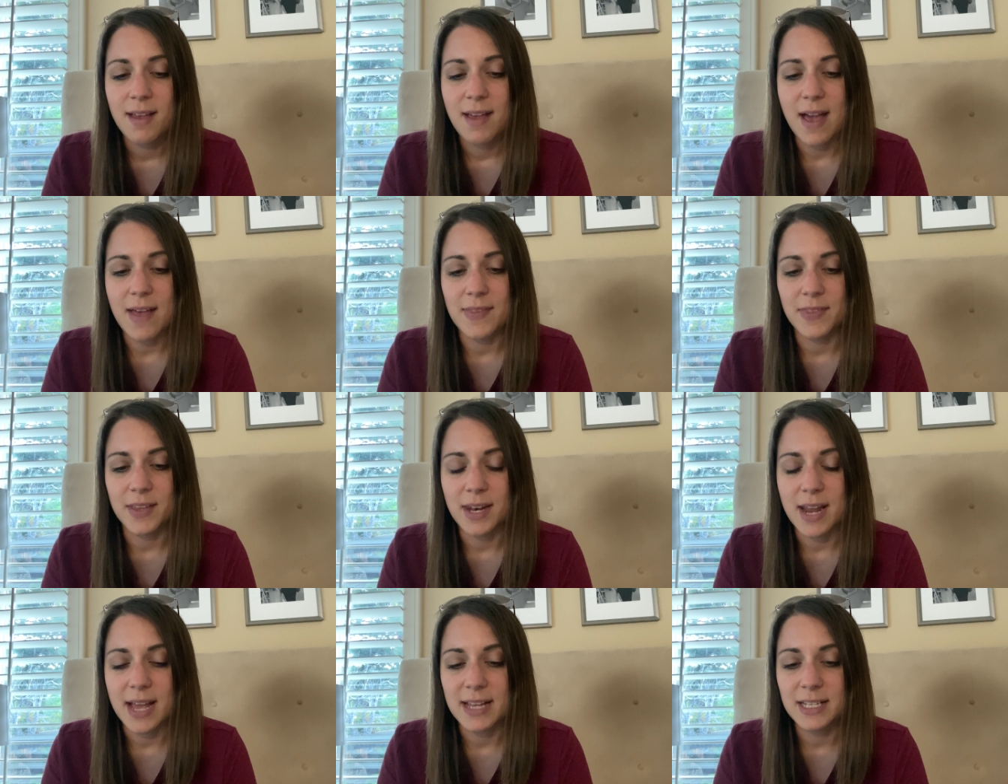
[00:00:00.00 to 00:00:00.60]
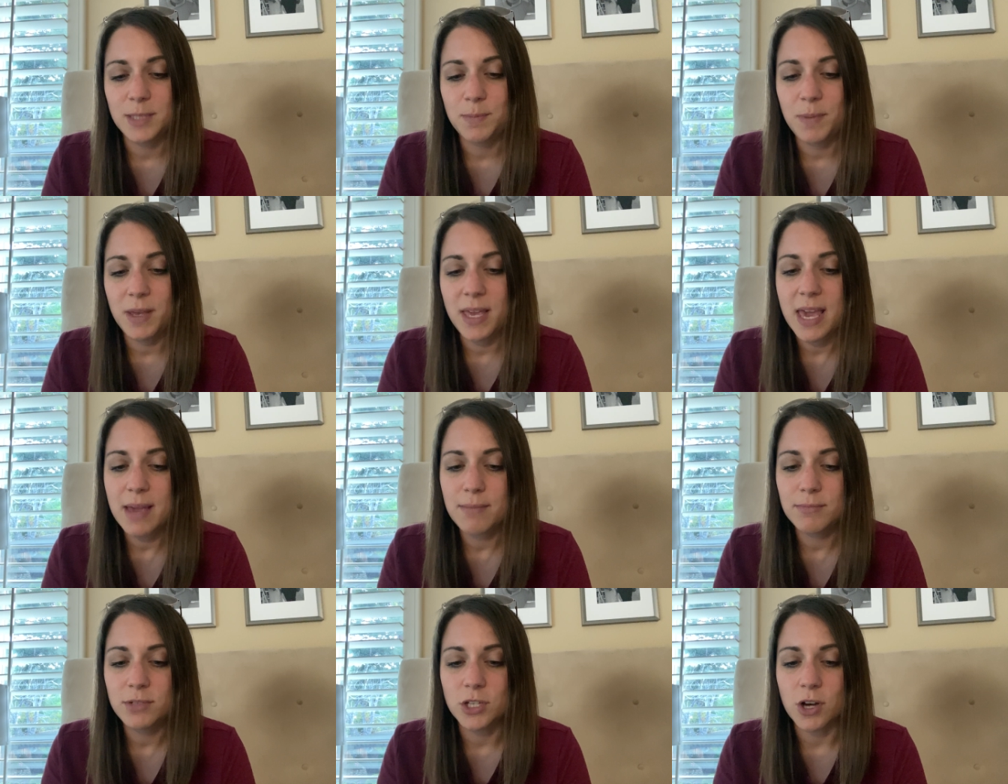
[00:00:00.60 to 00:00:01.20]
and the nights
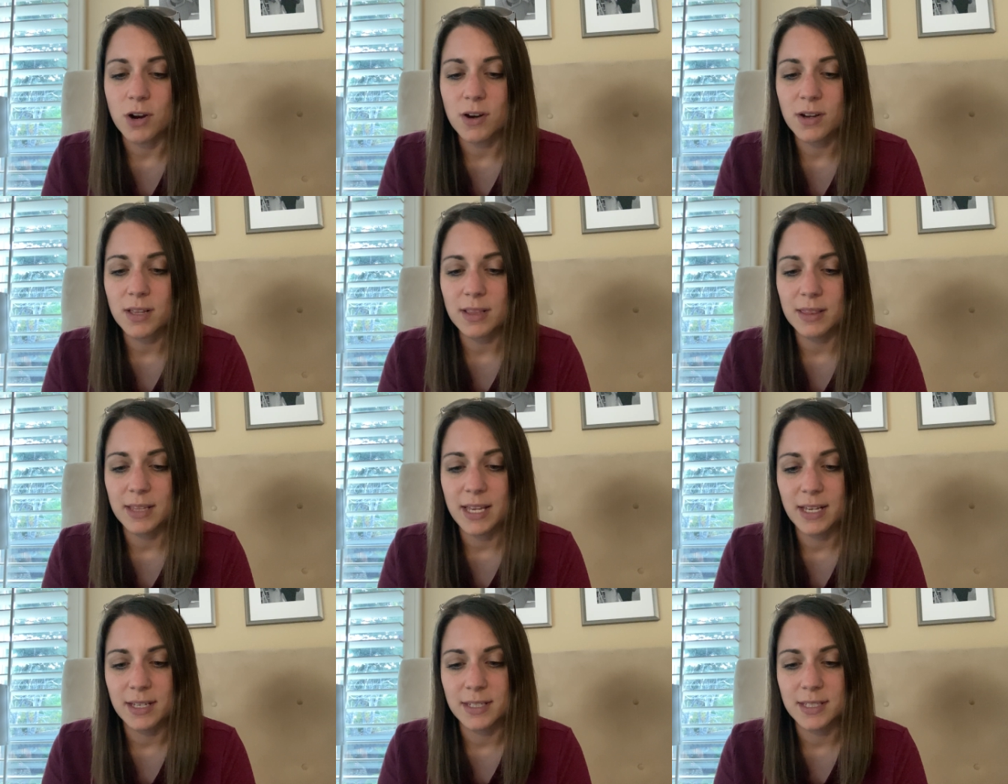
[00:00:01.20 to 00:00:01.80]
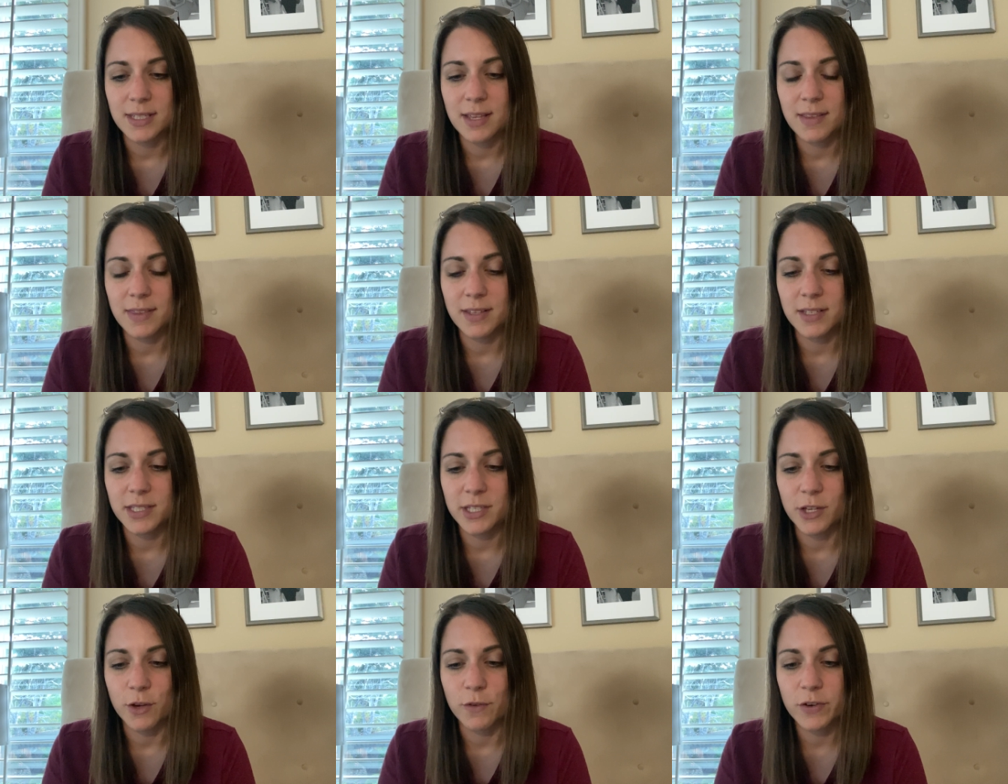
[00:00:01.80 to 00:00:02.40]
became dark links in the
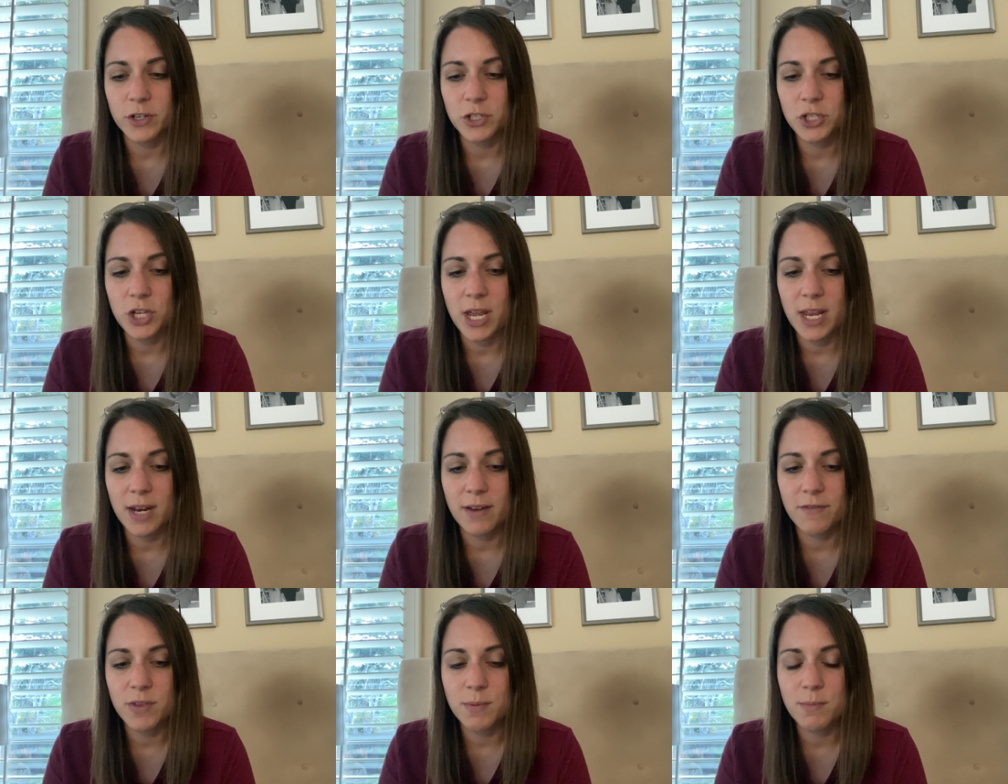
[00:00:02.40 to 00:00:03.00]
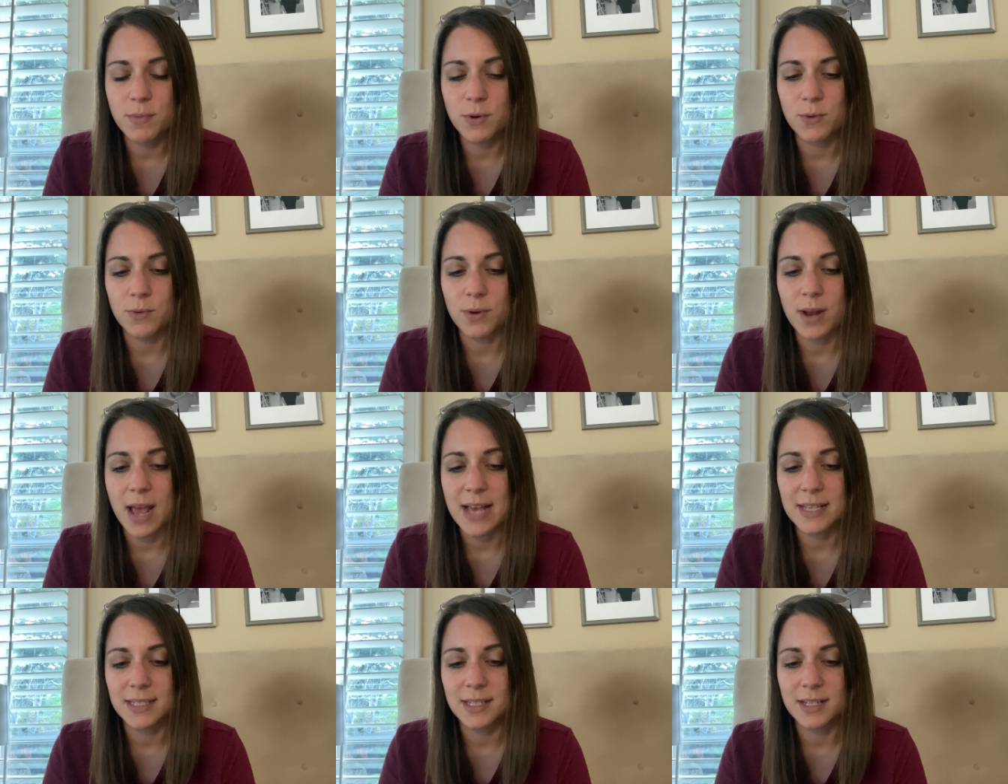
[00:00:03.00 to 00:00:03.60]
silver chain of the
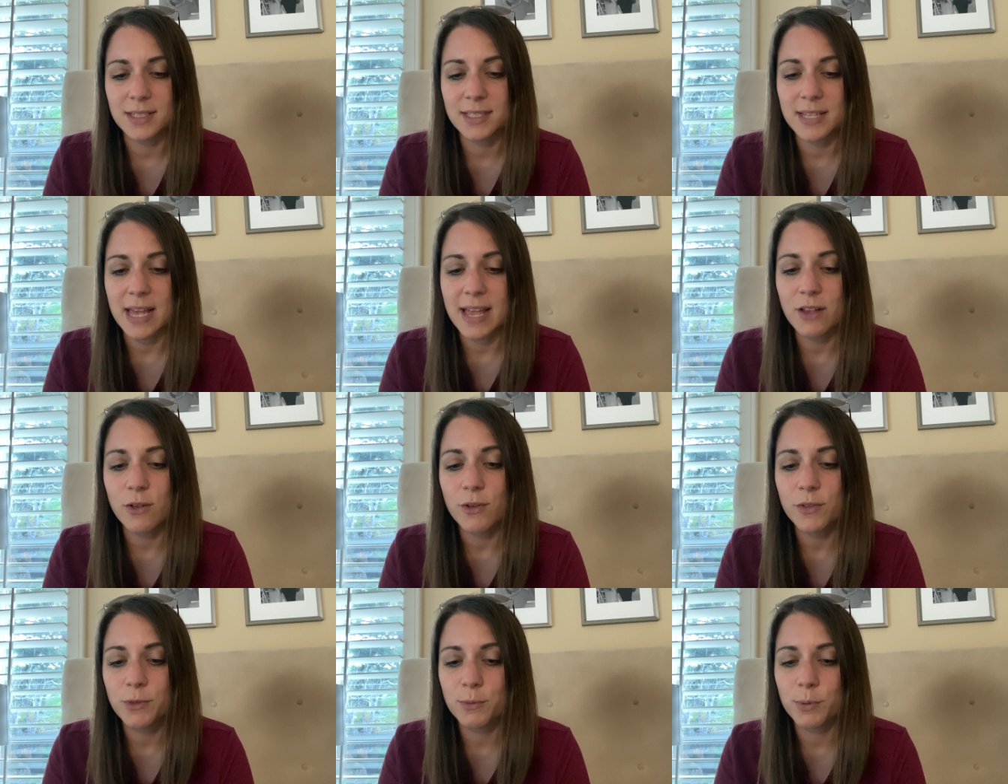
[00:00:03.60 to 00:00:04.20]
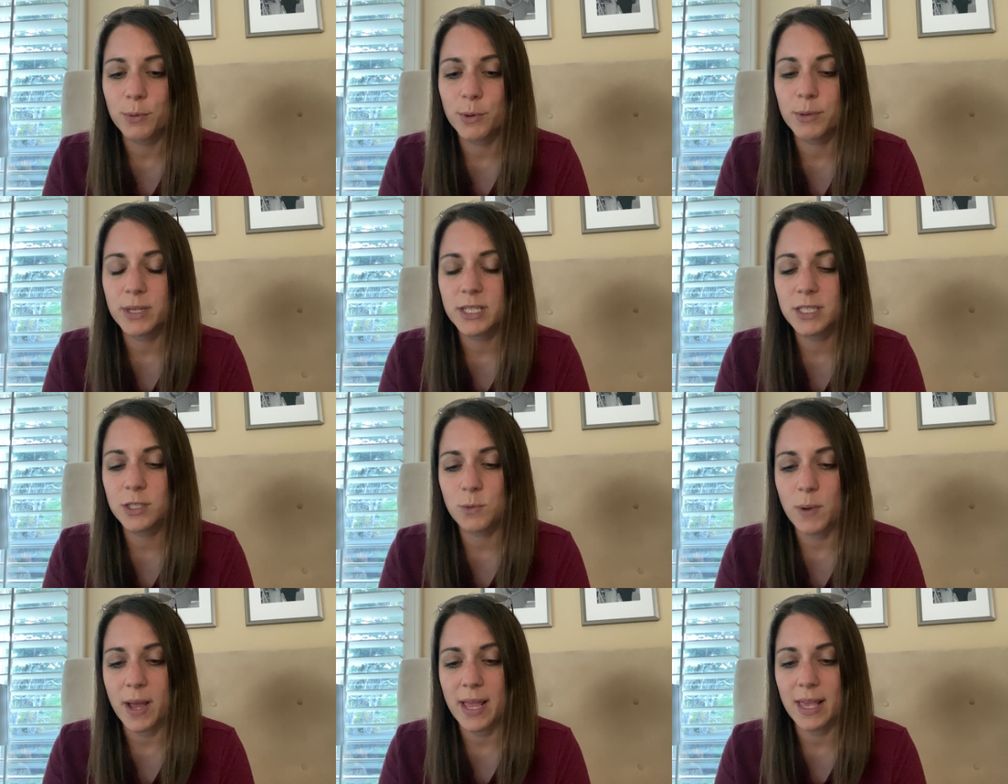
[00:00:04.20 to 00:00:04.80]
moon as it cycled through
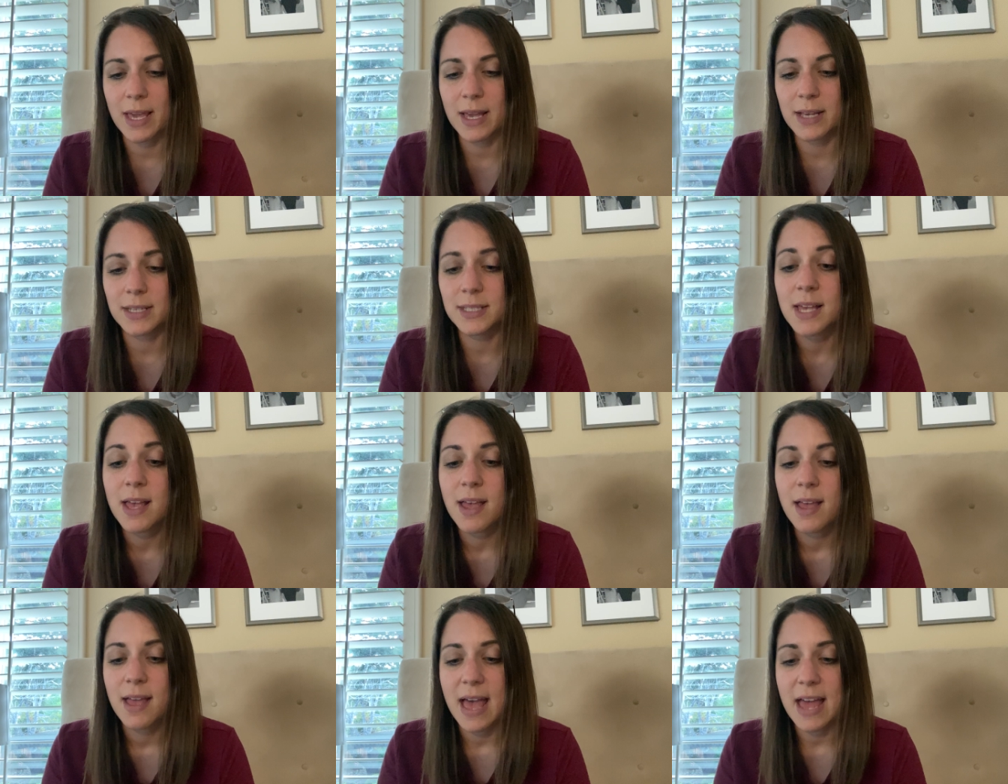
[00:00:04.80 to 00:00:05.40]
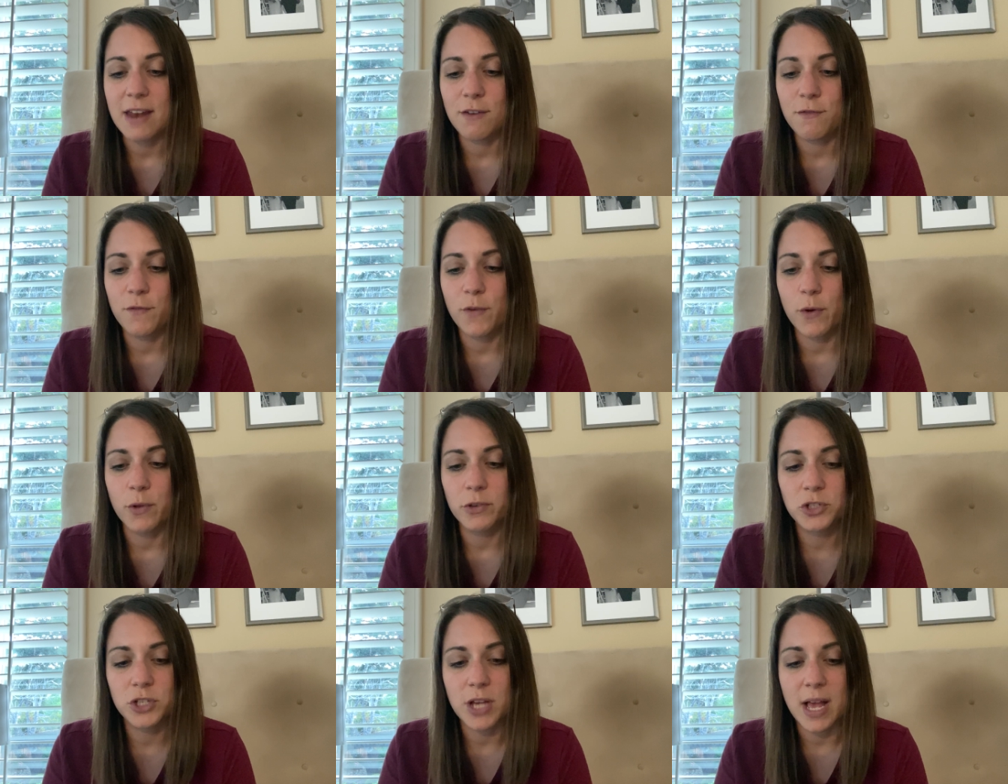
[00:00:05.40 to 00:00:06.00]
its dwankings and
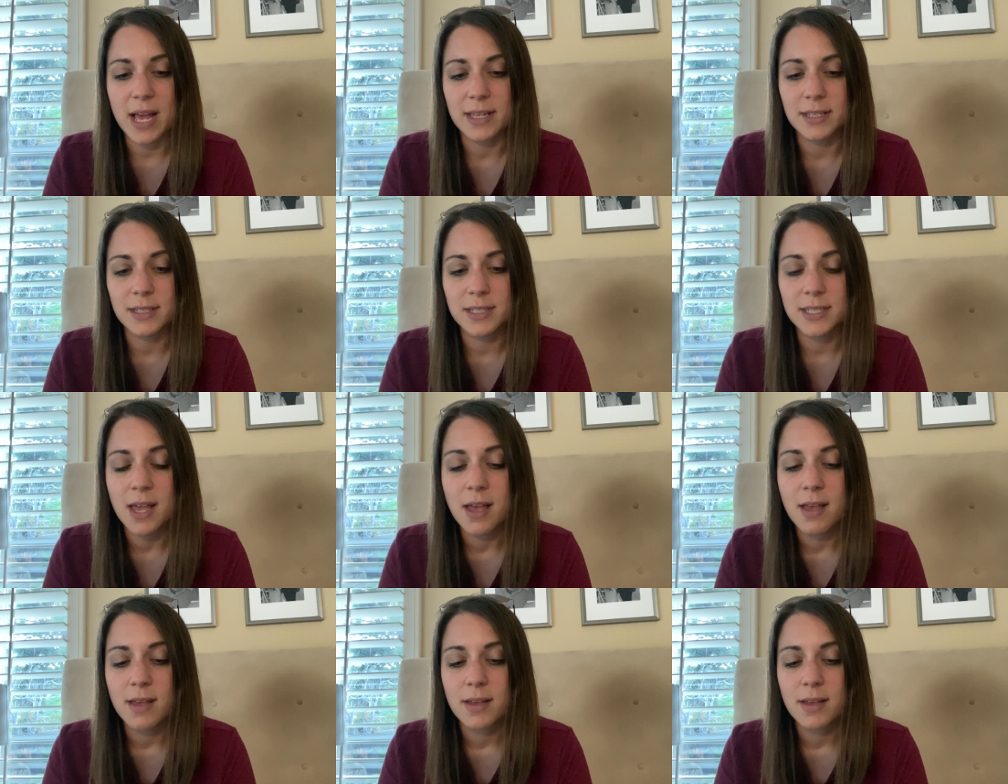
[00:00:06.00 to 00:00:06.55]
full shines,